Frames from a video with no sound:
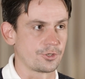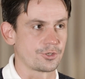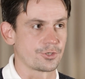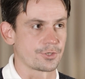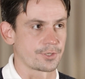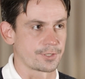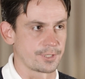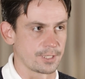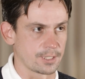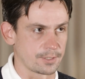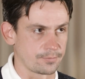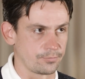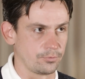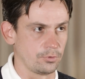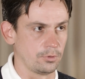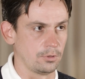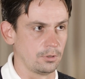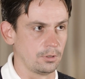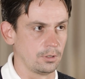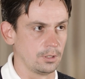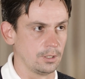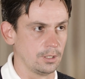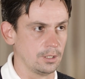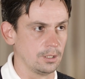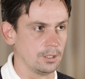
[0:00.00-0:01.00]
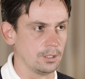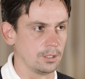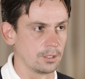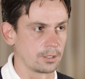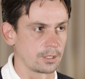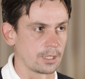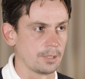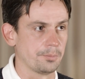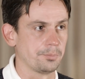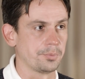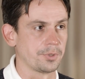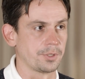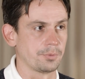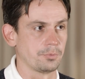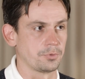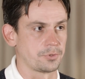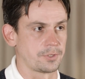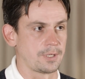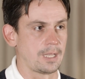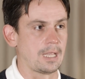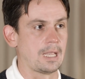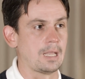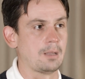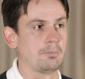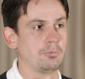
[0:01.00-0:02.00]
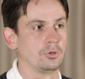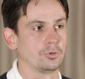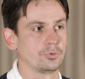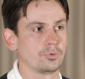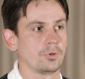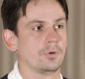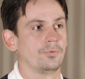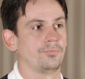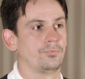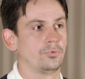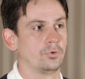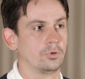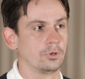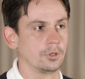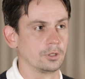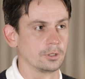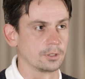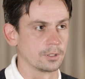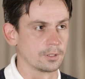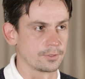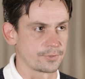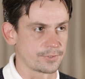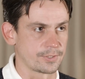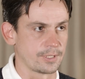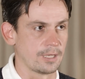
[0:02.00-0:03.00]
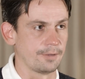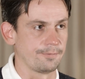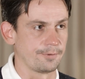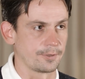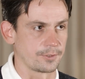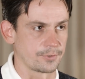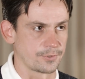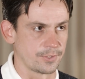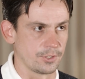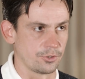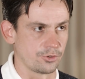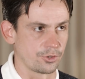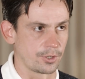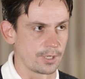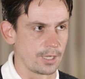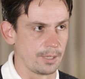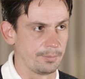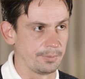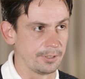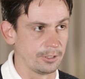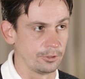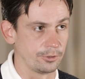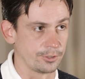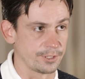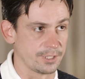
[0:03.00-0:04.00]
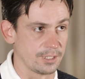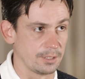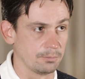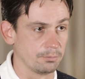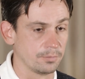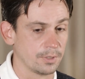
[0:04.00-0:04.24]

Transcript: successful company was able to afford staffing such a high-powered team.